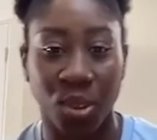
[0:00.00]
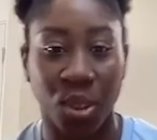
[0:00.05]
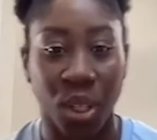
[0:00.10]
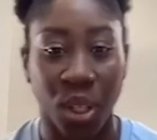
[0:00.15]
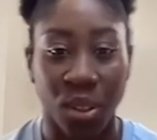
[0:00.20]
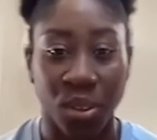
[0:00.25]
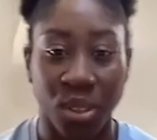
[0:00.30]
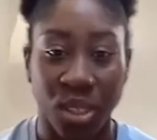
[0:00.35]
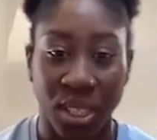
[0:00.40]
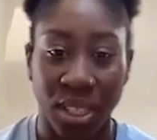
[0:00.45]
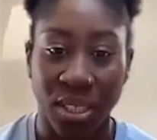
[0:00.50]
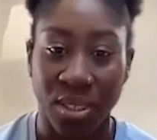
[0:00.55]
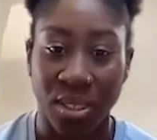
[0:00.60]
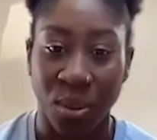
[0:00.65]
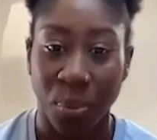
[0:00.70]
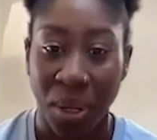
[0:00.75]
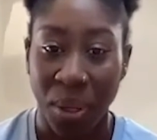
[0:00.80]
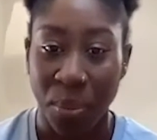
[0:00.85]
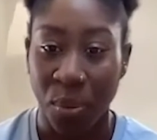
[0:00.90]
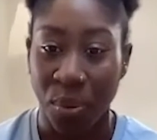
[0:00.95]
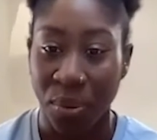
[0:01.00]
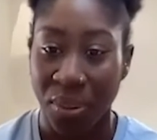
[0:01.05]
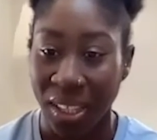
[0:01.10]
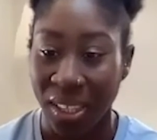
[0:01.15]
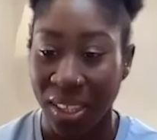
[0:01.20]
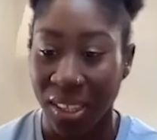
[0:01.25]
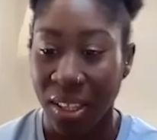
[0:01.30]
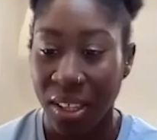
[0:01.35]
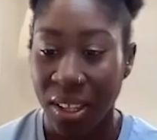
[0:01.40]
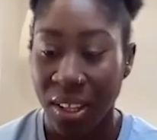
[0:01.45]
coaches or people
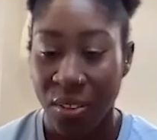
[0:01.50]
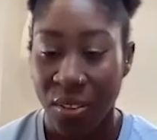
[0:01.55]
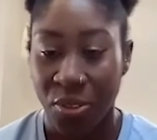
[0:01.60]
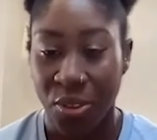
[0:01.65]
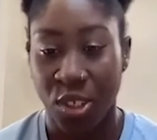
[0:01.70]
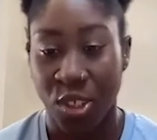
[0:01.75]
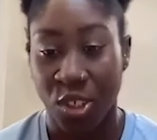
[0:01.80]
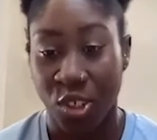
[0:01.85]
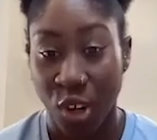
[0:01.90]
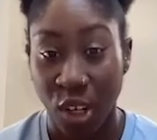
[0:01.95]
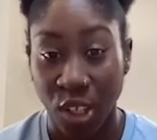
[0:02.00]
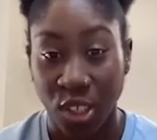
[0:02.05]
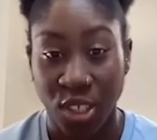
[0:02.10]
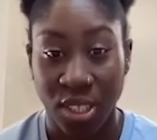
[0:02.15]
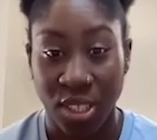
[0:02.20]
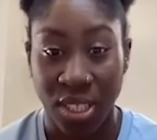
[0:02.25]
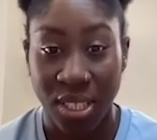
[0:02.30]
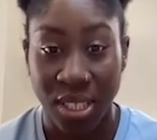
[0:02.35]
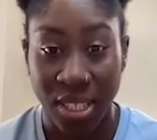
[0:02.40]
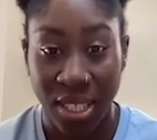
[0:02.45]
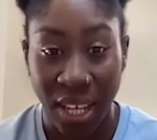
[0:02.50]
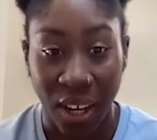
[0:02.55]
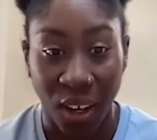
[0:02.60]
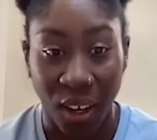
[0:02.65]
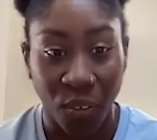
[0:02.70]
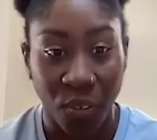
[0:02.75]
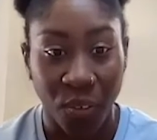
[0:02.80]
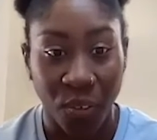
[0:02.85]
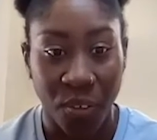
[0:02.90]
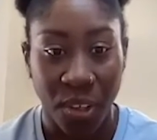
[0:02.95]
within the structures
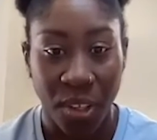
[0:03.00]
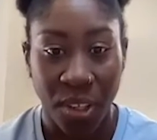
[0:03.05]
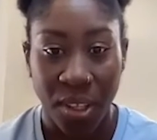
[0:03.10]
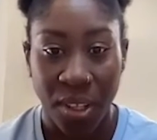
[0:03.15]
itself